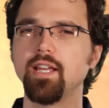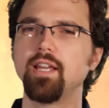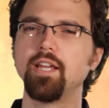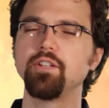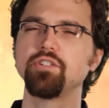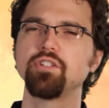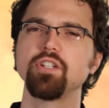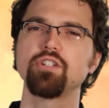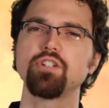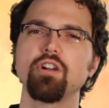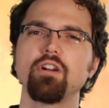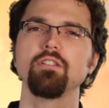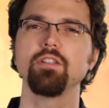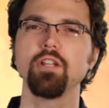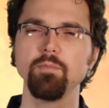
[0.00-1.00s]
and she's going to share
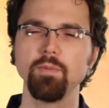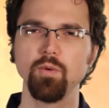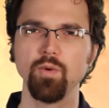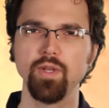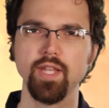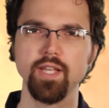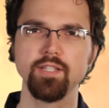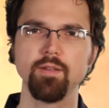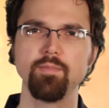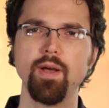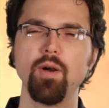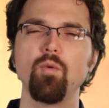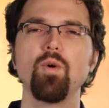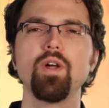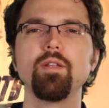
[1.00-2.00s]
a little bit with us
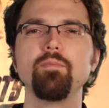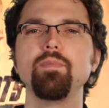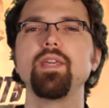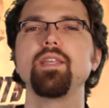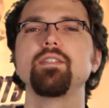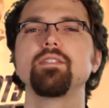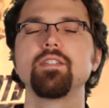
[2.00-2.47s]
about what it means